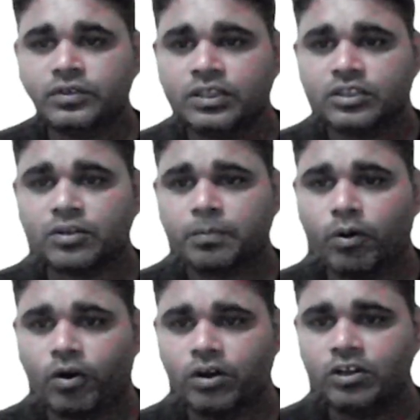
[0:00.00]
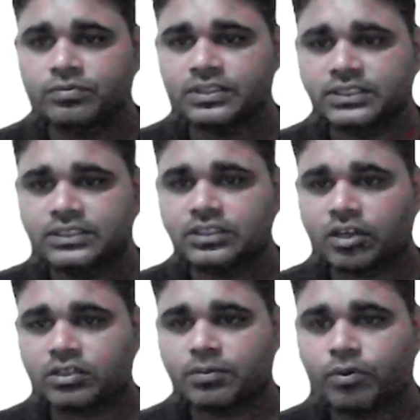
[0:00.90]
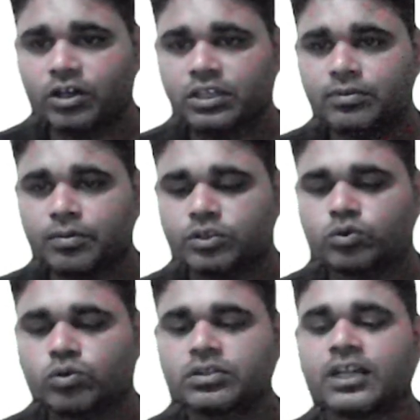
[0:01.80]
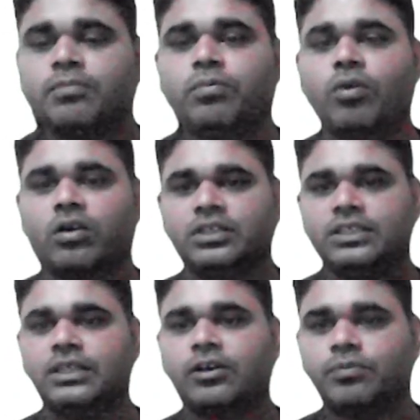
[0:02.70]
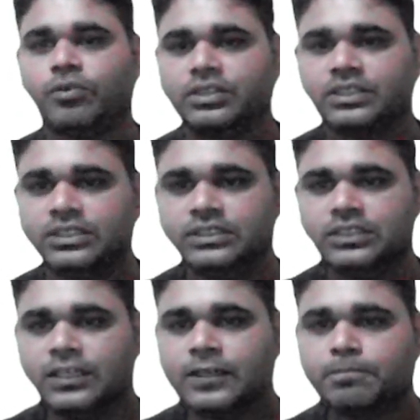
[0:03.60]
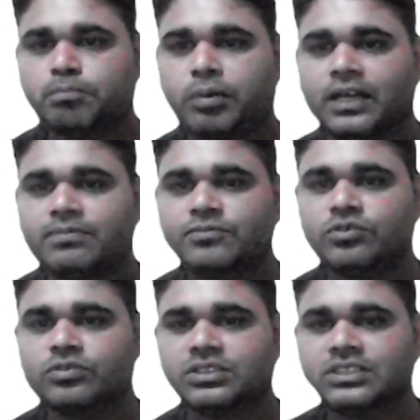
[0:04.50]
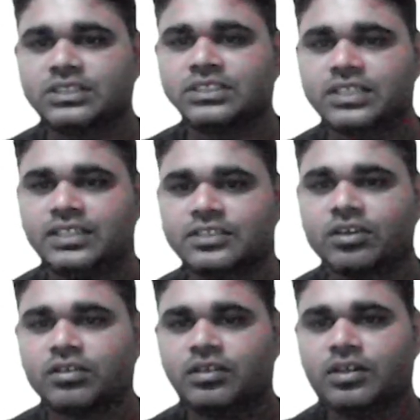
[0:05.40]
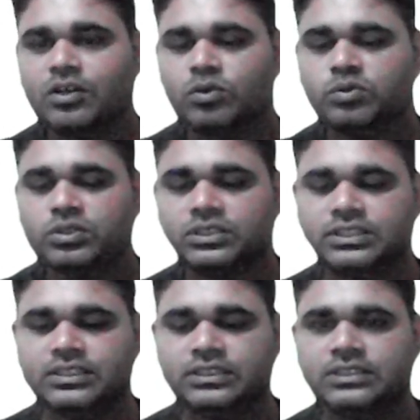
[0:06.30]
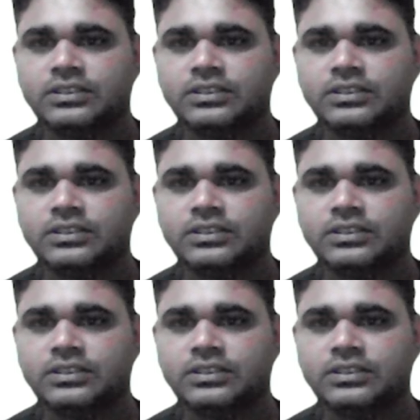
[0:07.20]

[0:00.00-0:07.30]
the volume is, the volume of the total blood in our body is 5 to 6 liter, which is